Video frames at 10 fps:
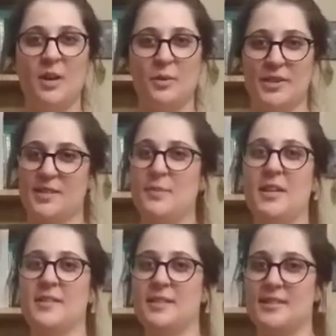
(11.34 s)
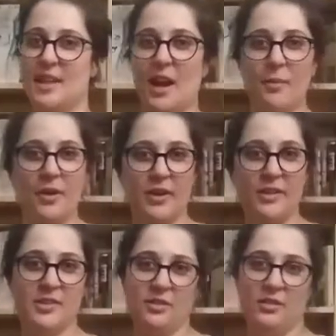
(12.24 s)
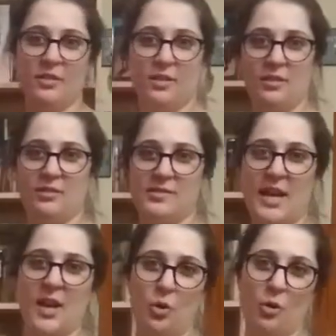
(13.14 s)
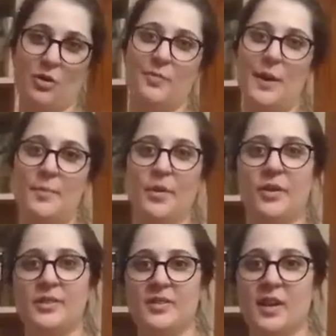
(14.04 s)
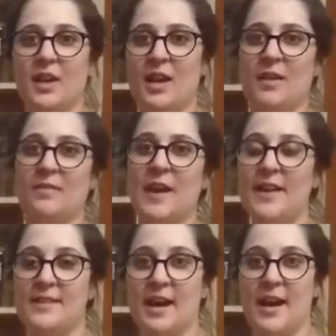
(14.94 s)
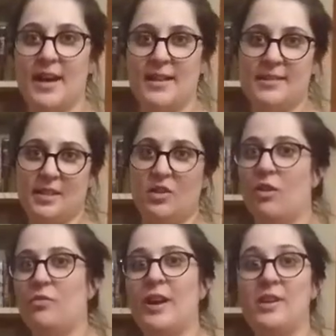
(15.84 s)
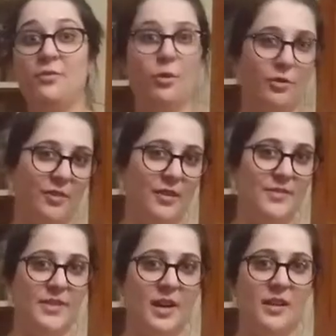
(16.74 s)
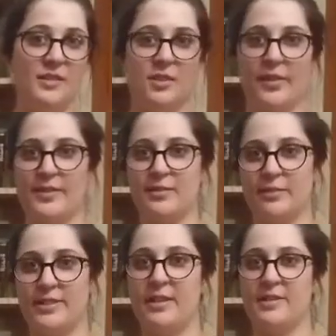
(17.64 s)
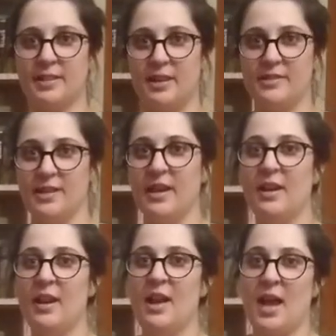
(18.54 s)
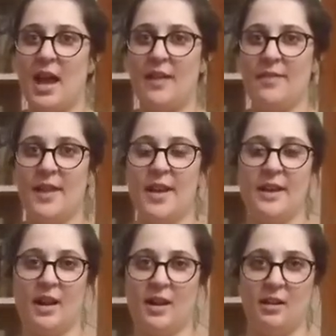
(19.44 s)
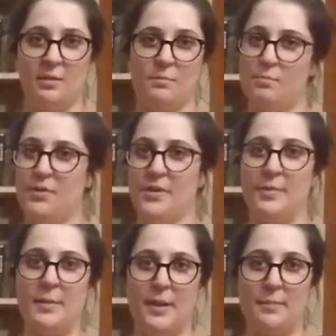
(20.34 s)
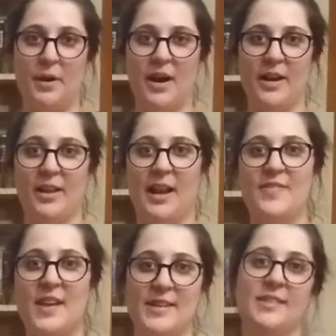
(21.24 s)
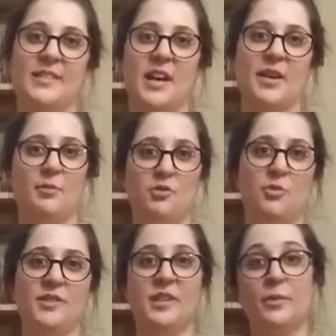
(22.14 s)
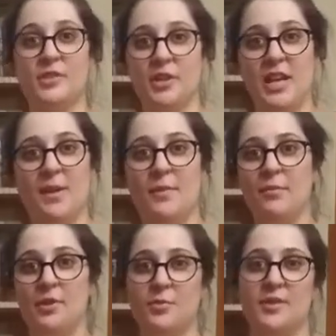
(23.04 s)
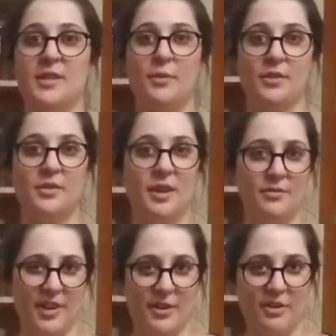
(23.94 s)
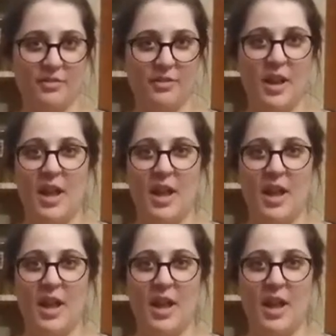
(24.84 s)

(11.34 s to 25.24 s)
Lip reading: What this means is that I'm going to take all of my books that I did not rate 4 or 5 stars, so that's 3 stars and under, and then I'll put them in a big pile and then decide which ones I want to keep and which ones I want to get rid of.